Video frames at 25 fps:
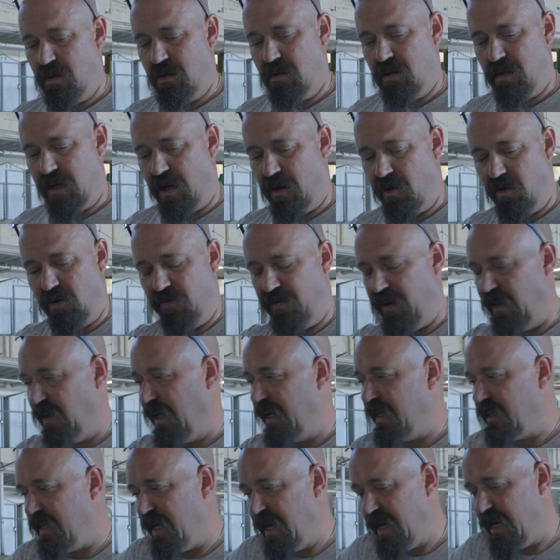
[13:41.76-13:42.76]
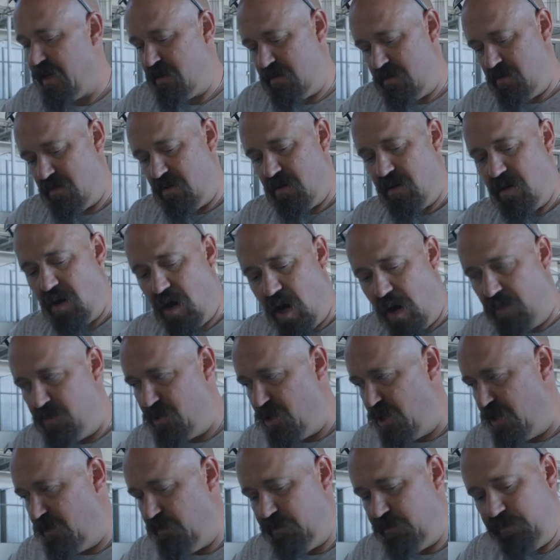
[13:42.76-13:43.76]
I don't know if I like that
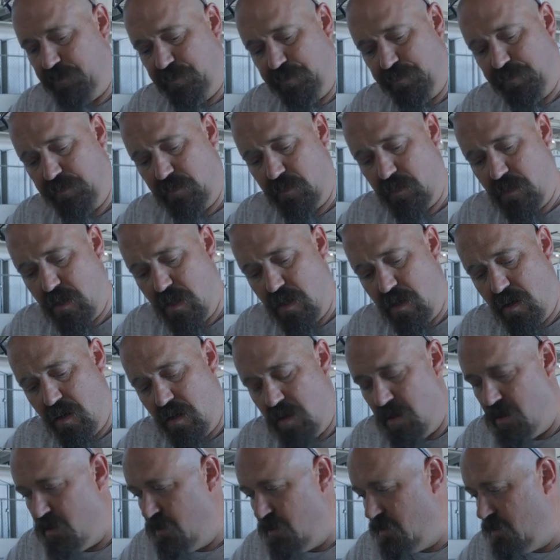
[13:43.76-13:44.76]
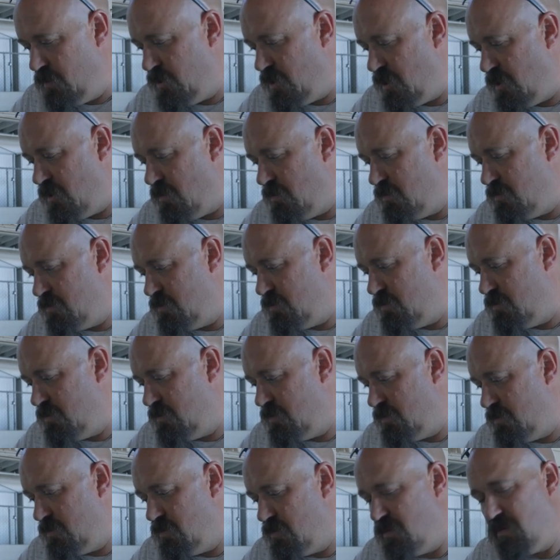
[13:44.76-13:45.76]
option. Can so, you use one of
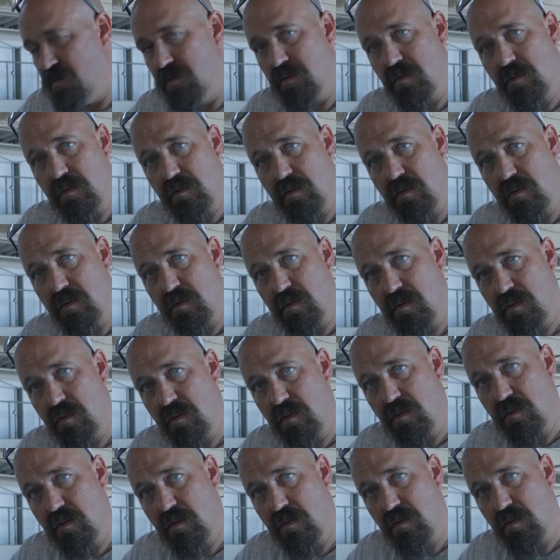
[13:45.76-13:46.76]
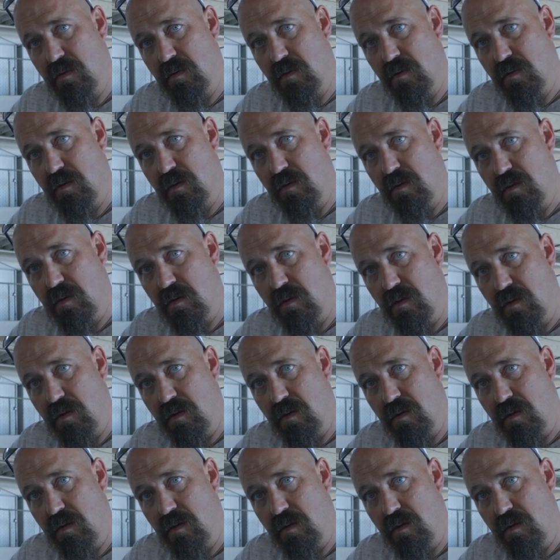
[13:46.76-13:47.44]
those wires for a hailer, or is that too